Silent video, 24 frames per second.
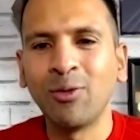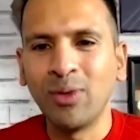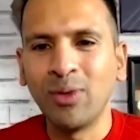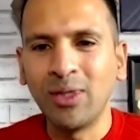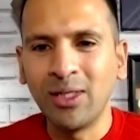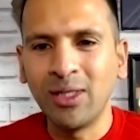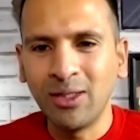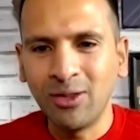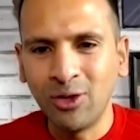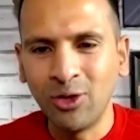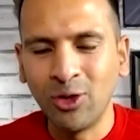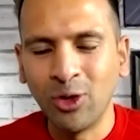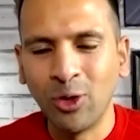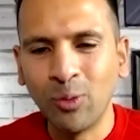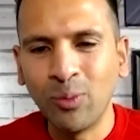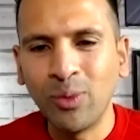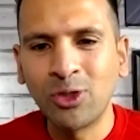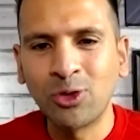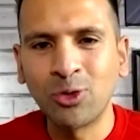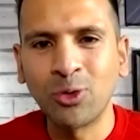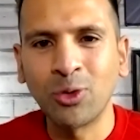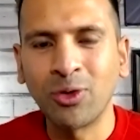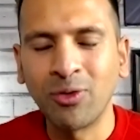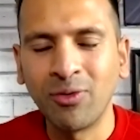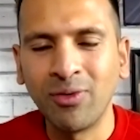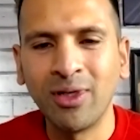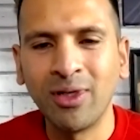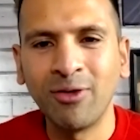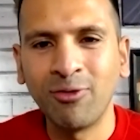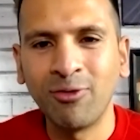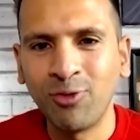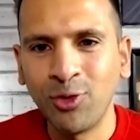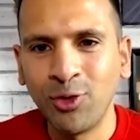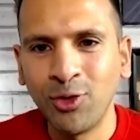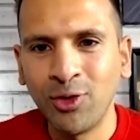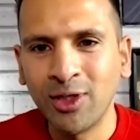We took her
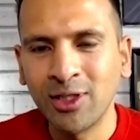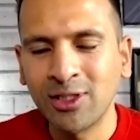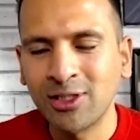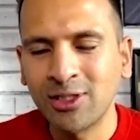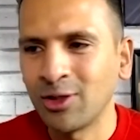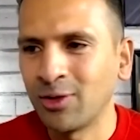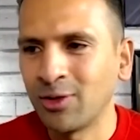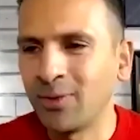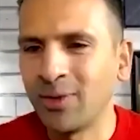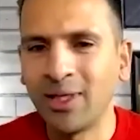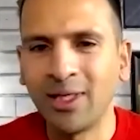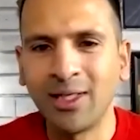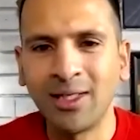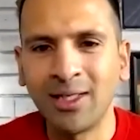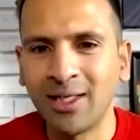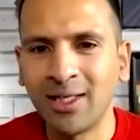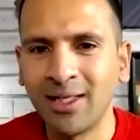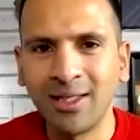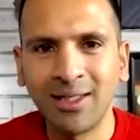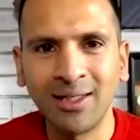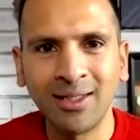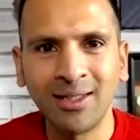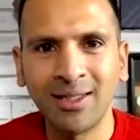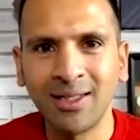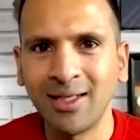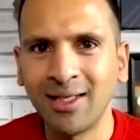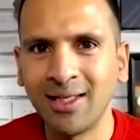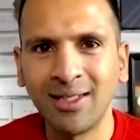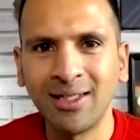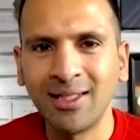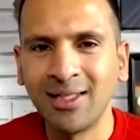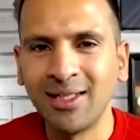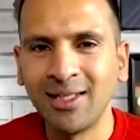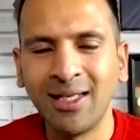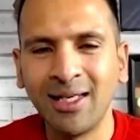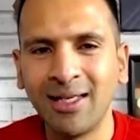in a few years ago,
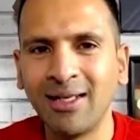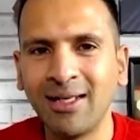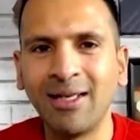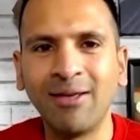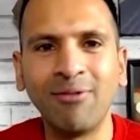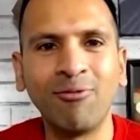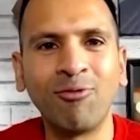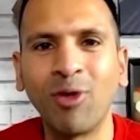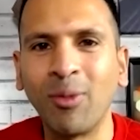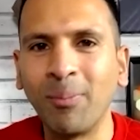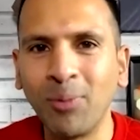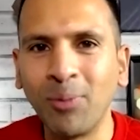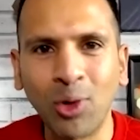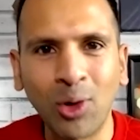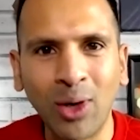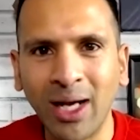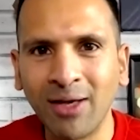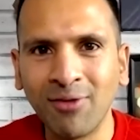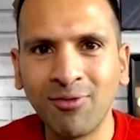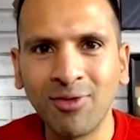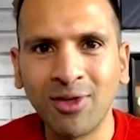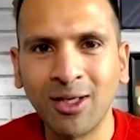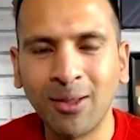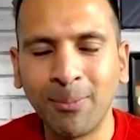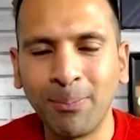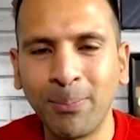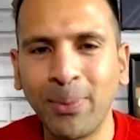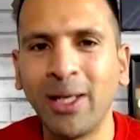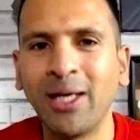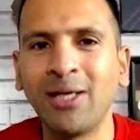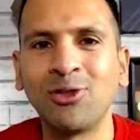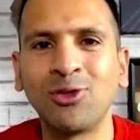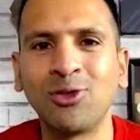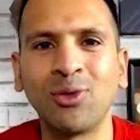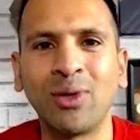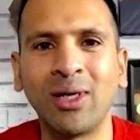and from not having a
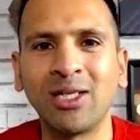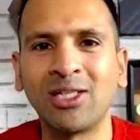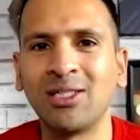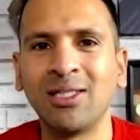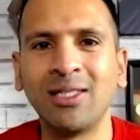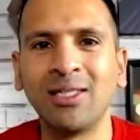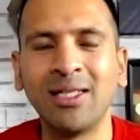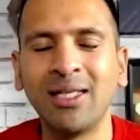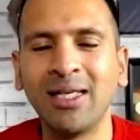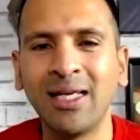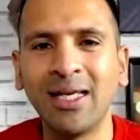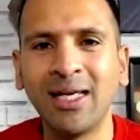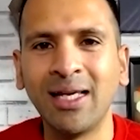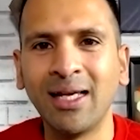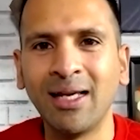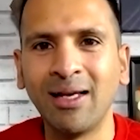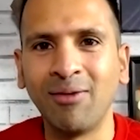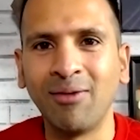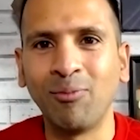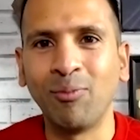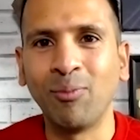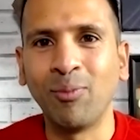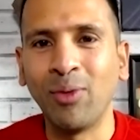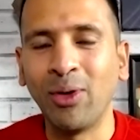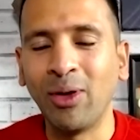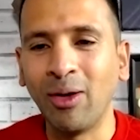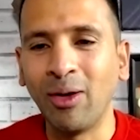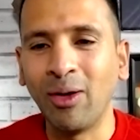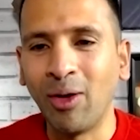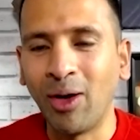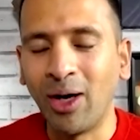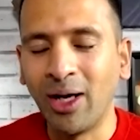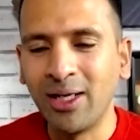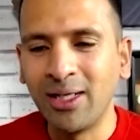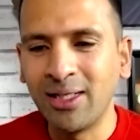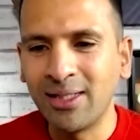pet to actually,
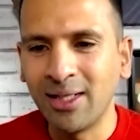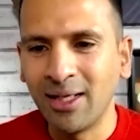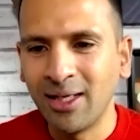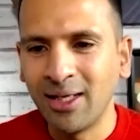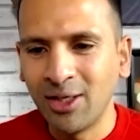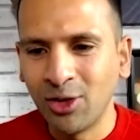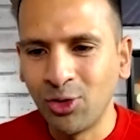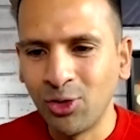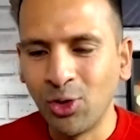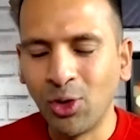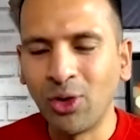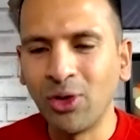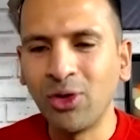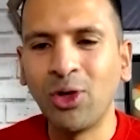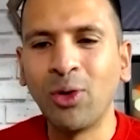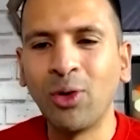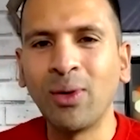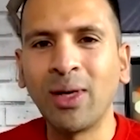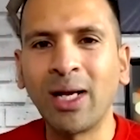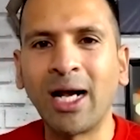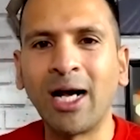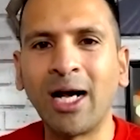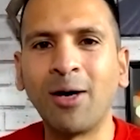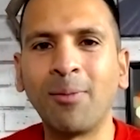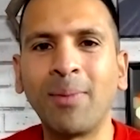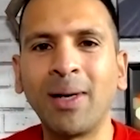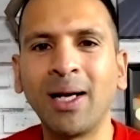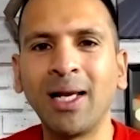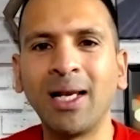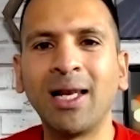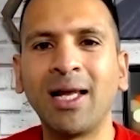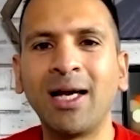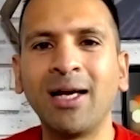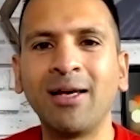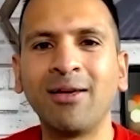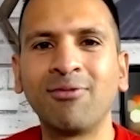and not knowing how
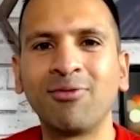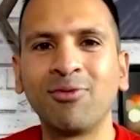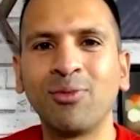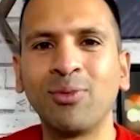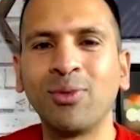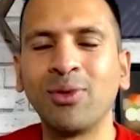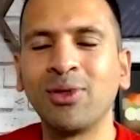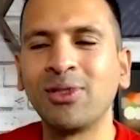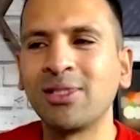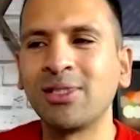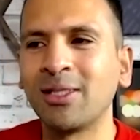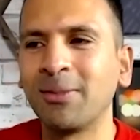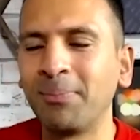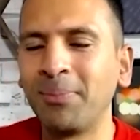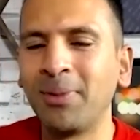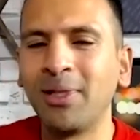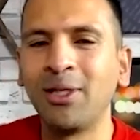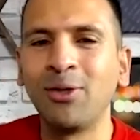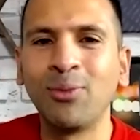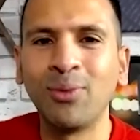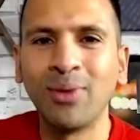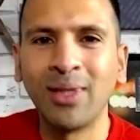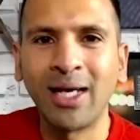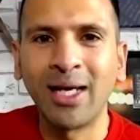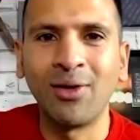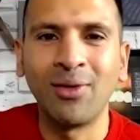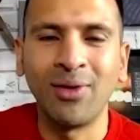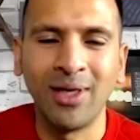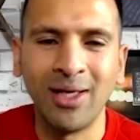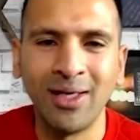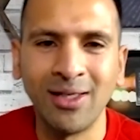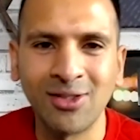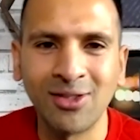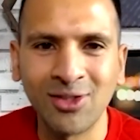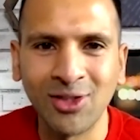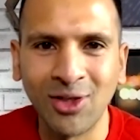my life was complete
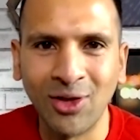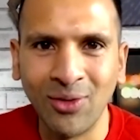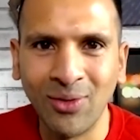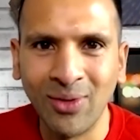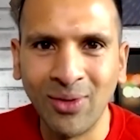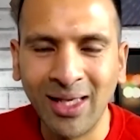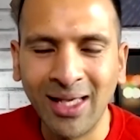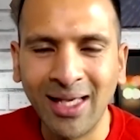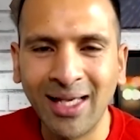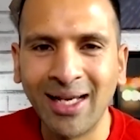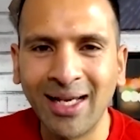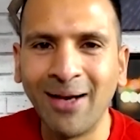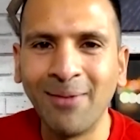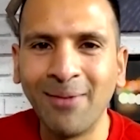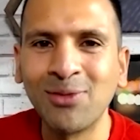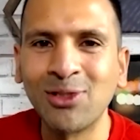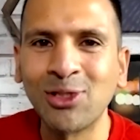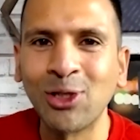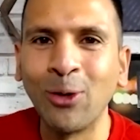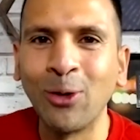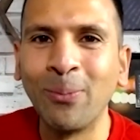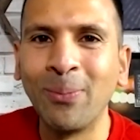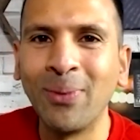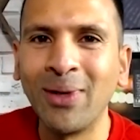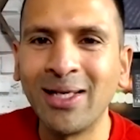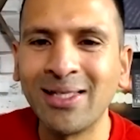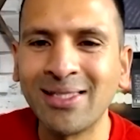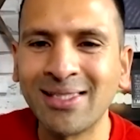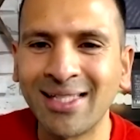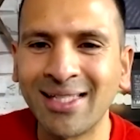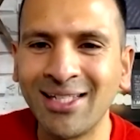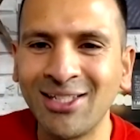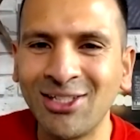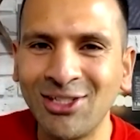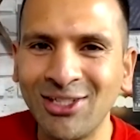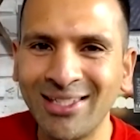without her. So I'm so
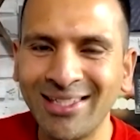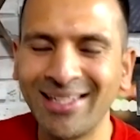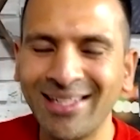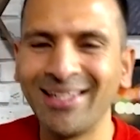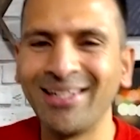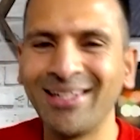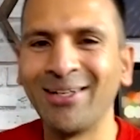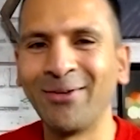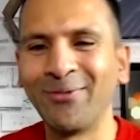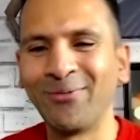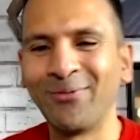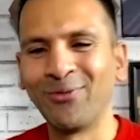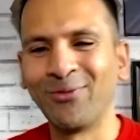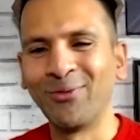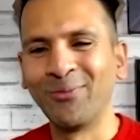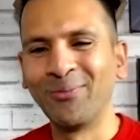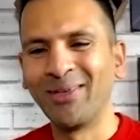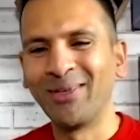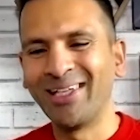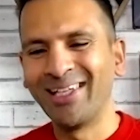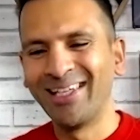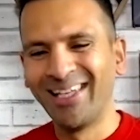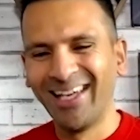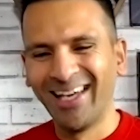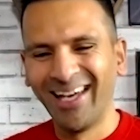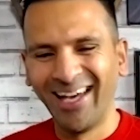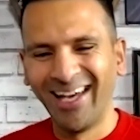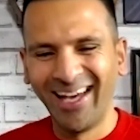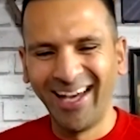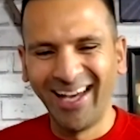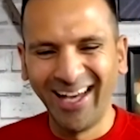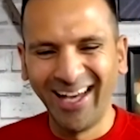blessed that she turned up for me.